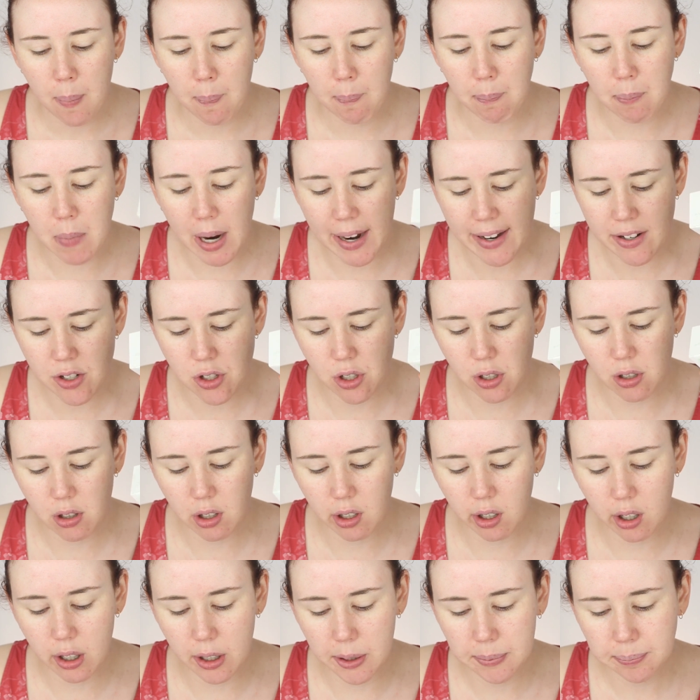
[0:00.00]
Mind you
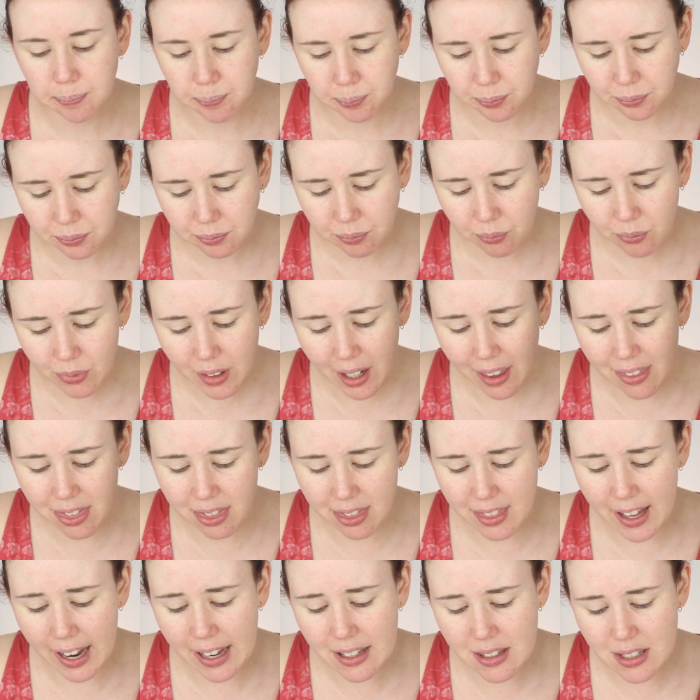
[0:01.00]
though,
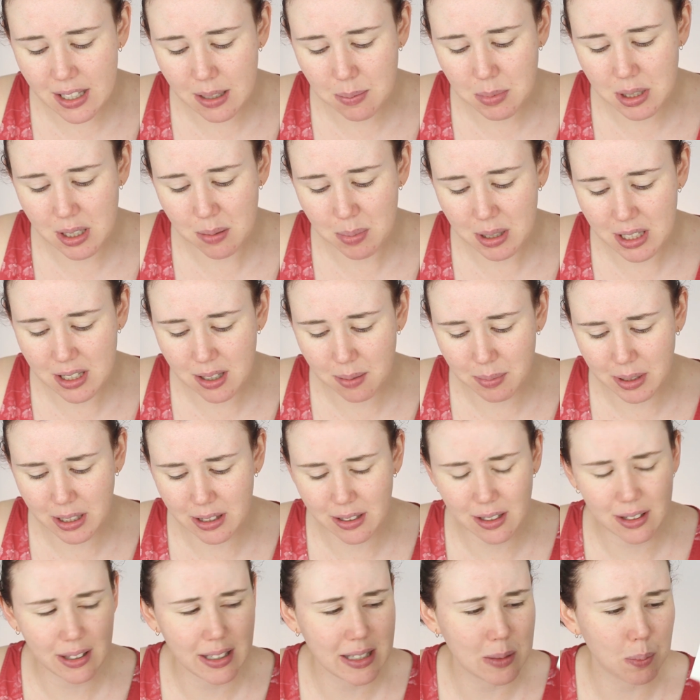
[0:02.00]
that seems to be something
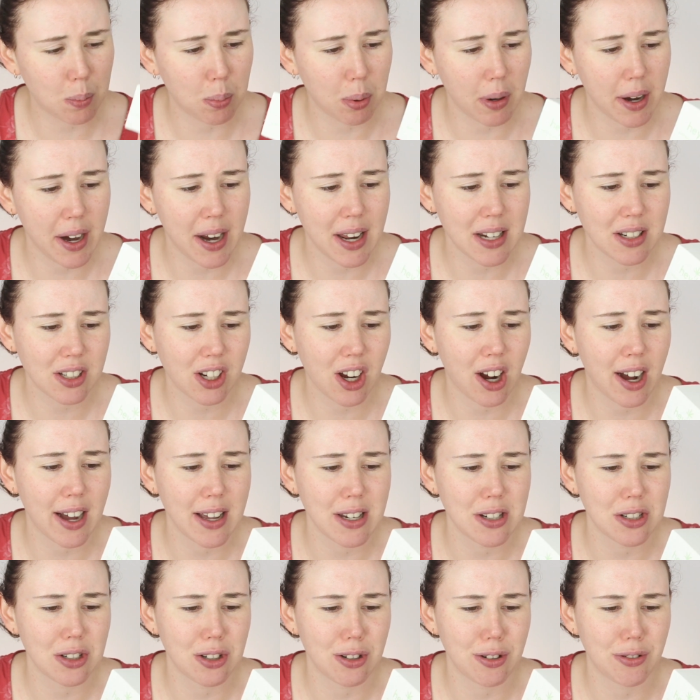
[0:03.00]
that this brand
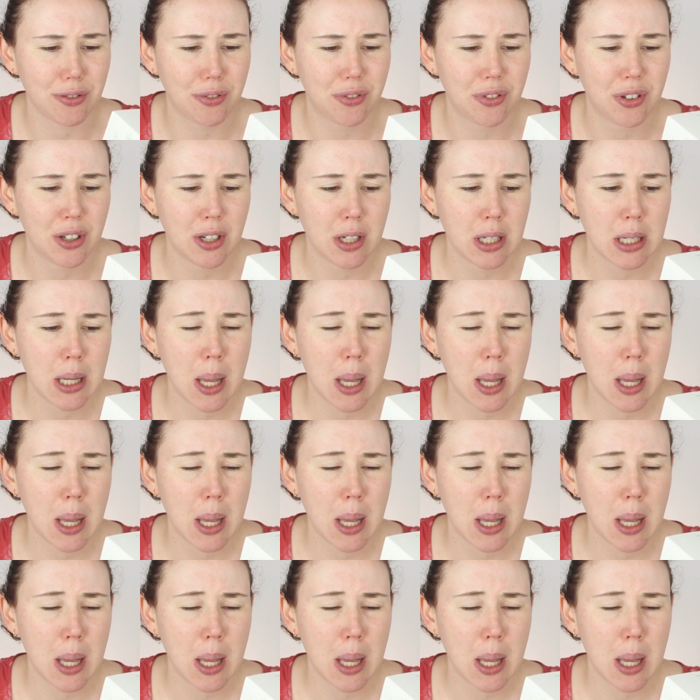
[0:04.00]
kind of